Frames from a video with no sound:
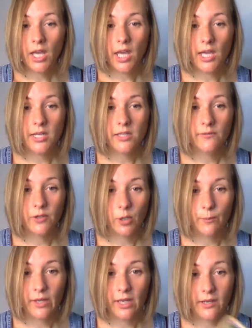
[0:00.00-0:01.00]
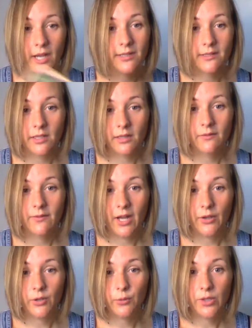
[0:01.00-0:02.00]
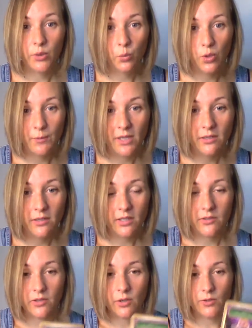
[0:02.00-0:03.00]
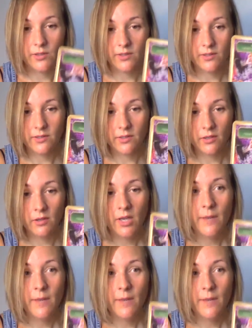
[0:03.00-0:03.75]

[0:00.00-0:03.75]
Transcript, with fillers: and if you're a man, not seeing the value in women. And so this is still